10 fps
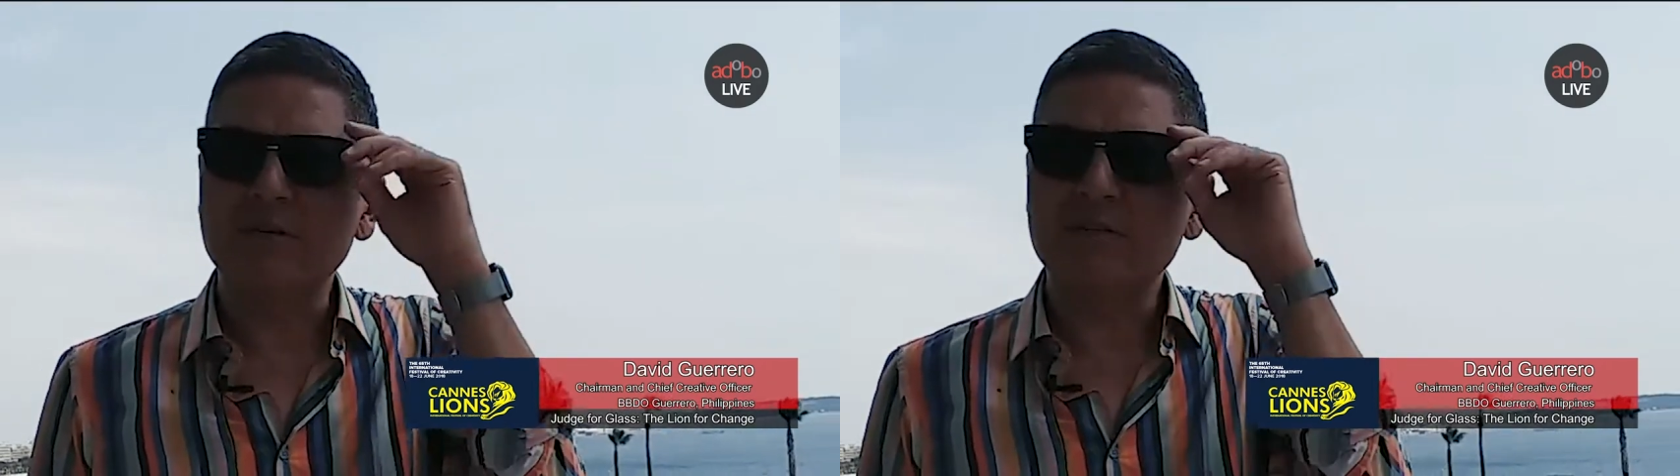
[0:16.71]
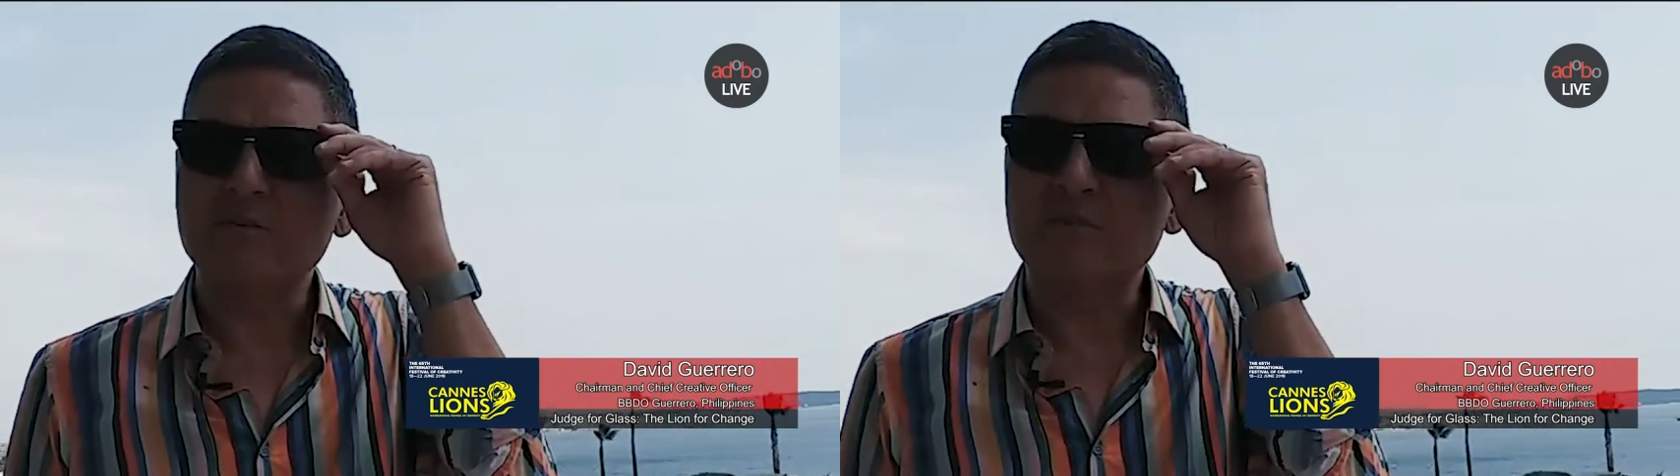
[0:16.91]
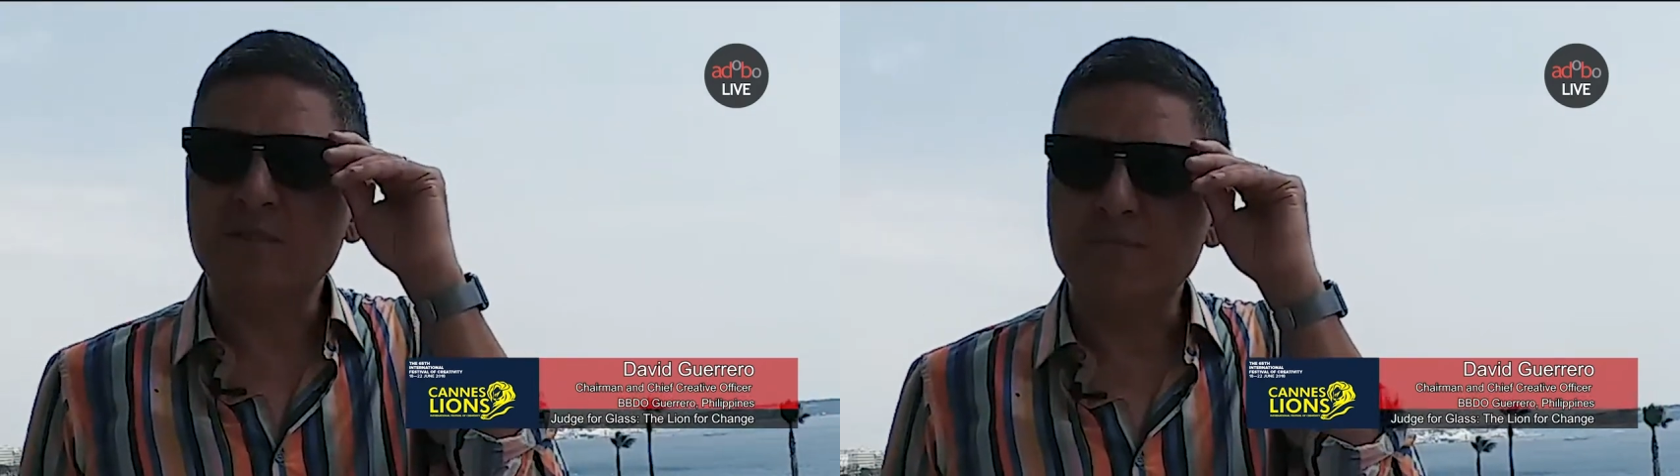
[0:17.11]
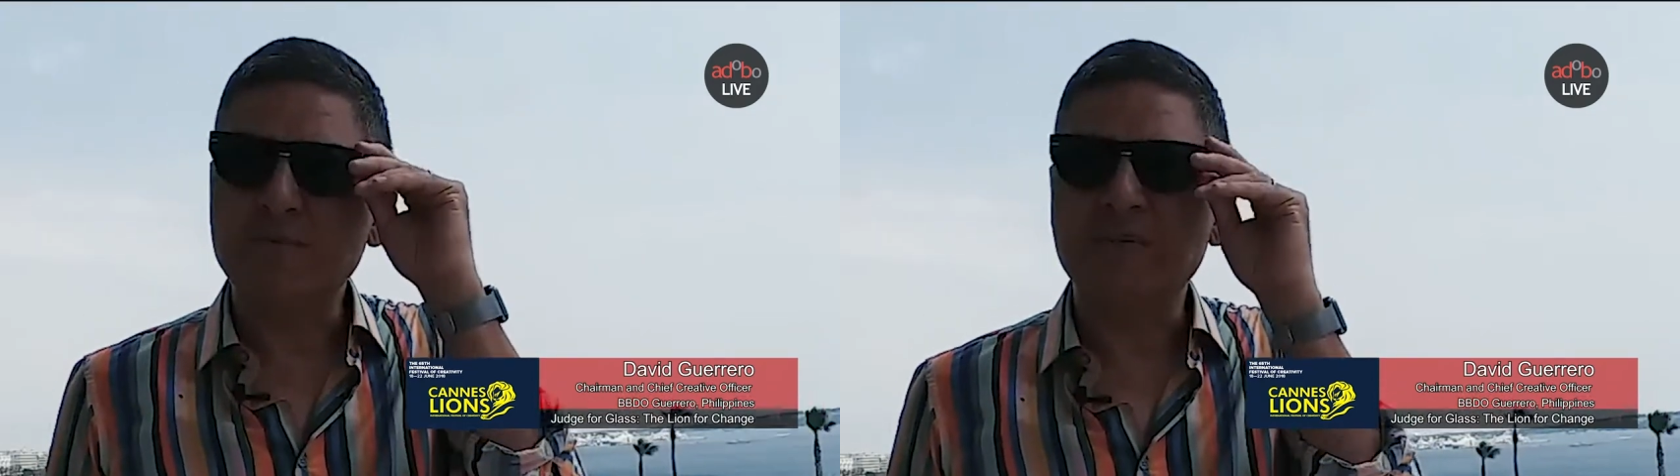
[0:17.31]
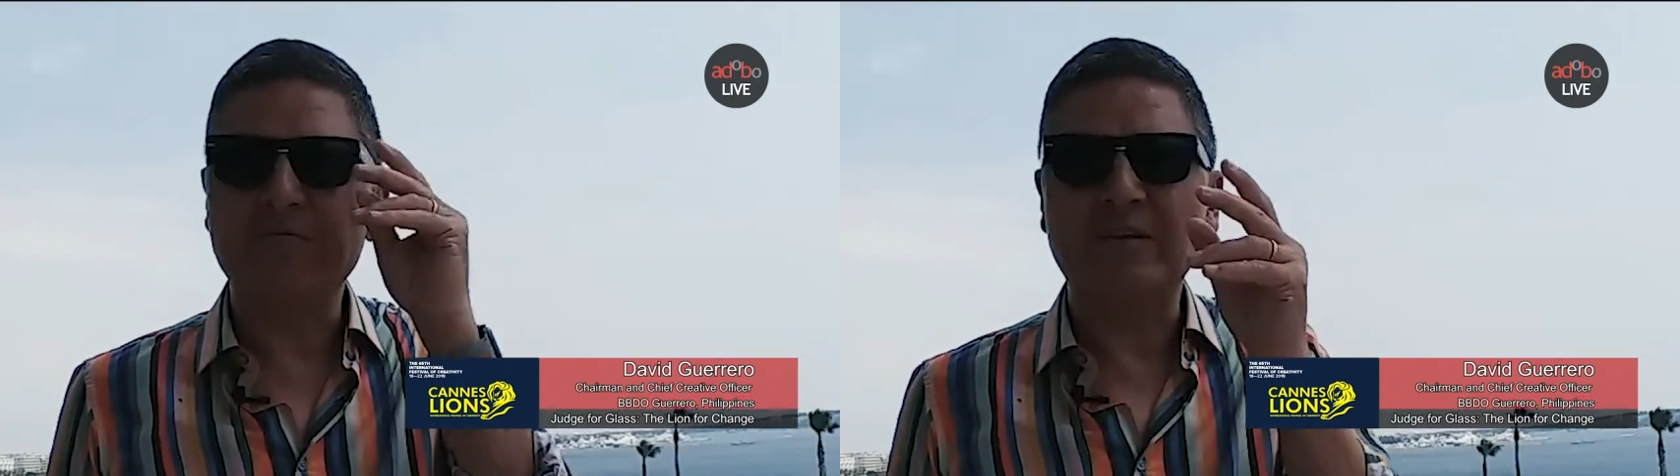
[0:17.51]
to
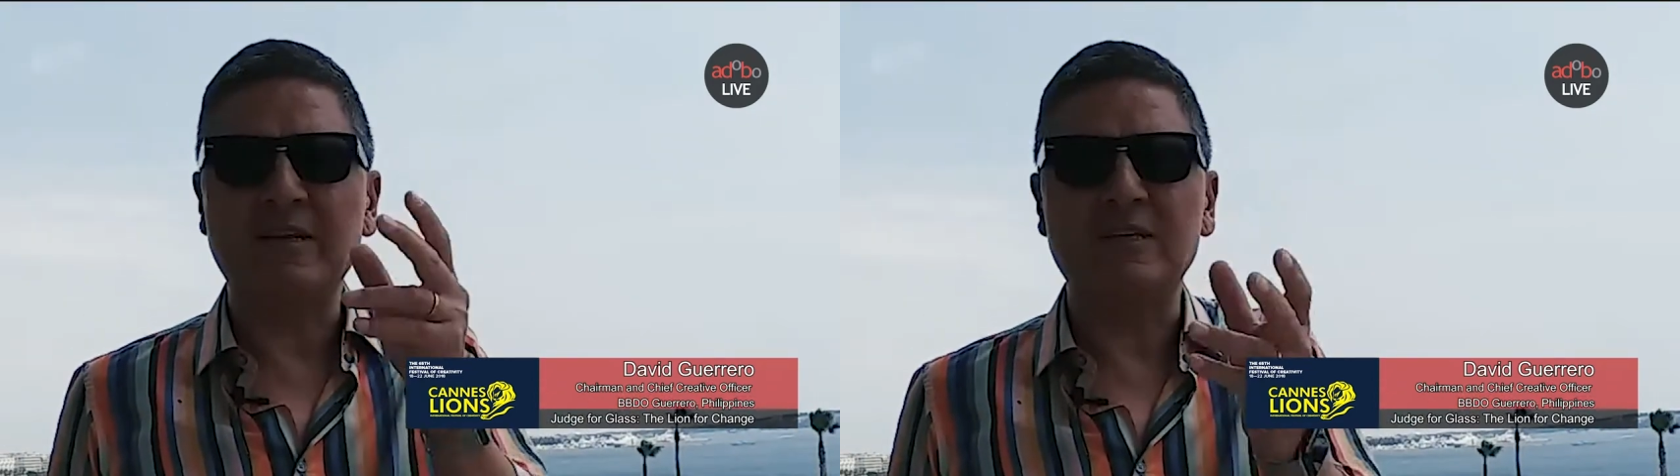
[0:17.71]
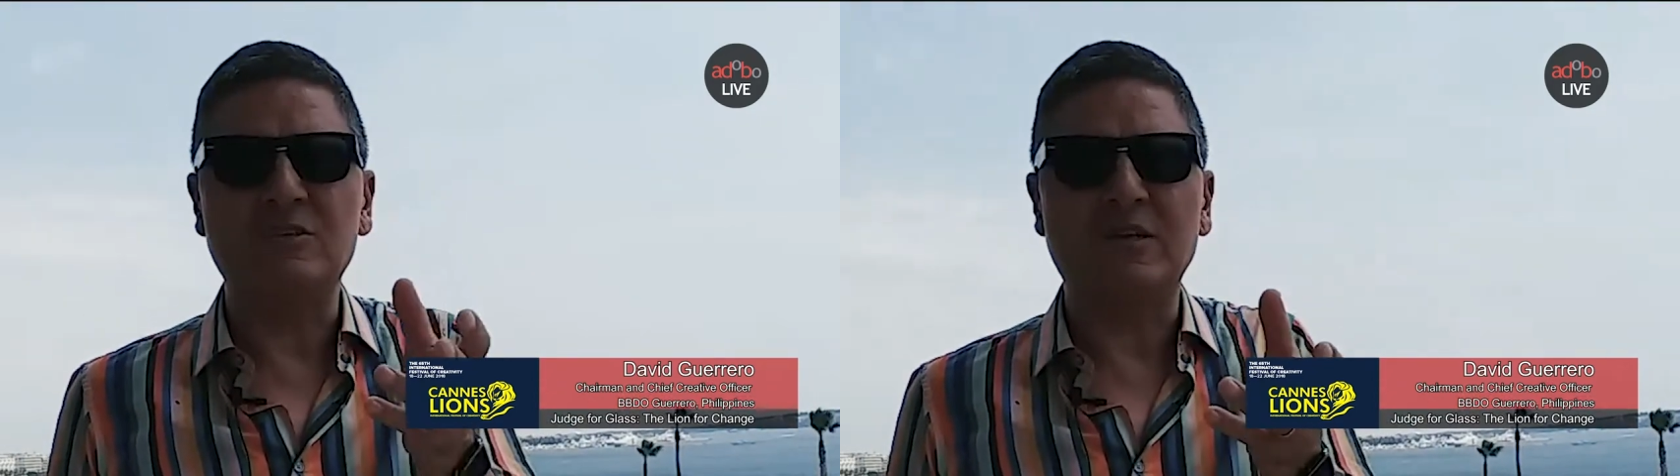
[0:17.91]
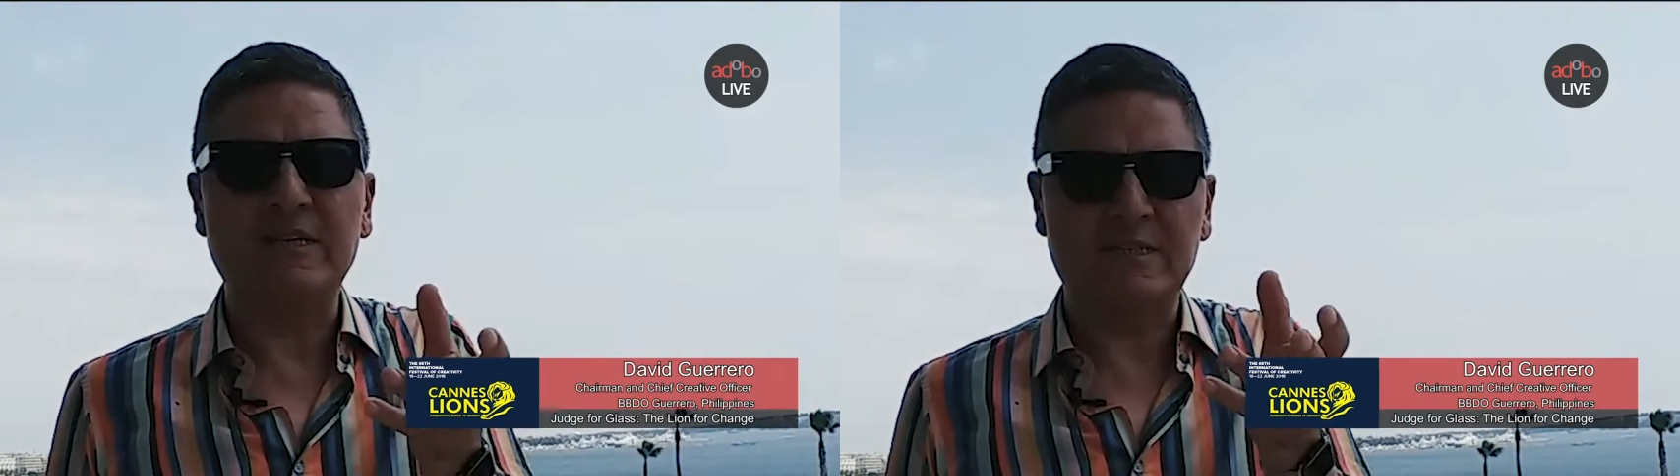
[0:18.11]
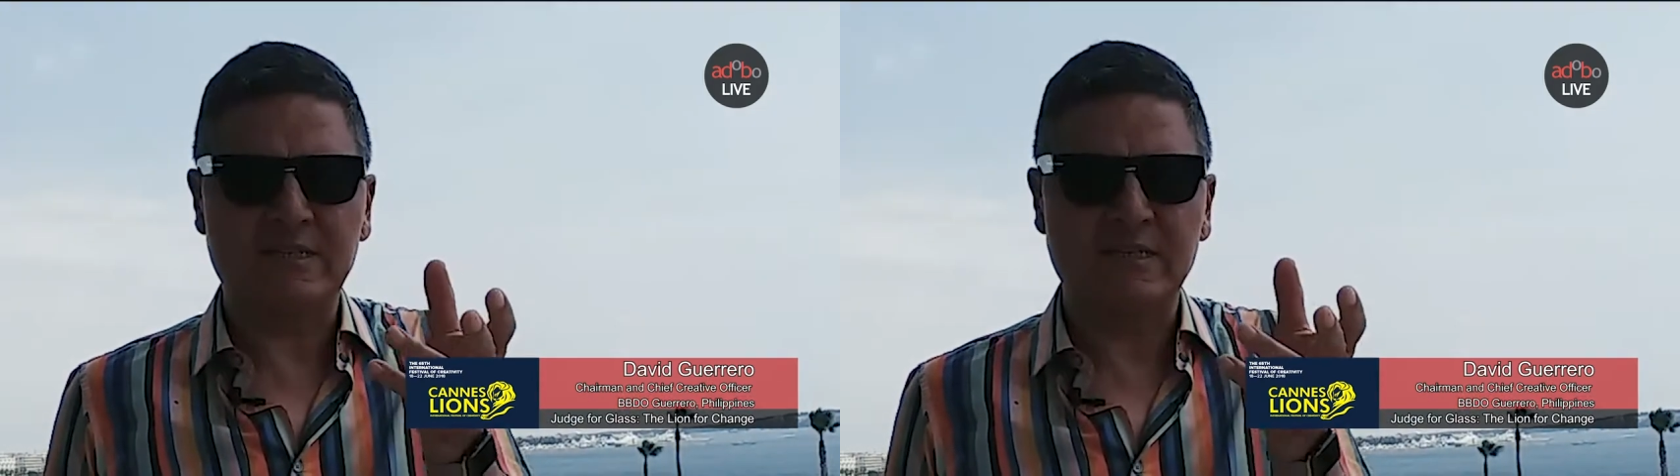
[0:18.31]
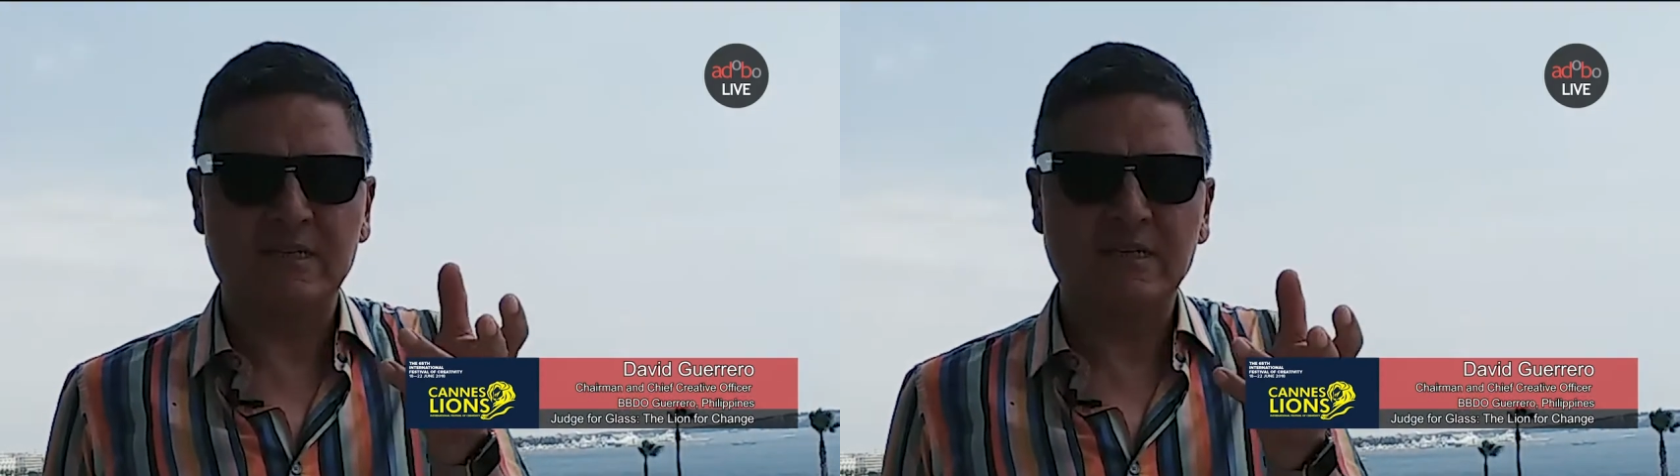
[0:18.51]
specifically address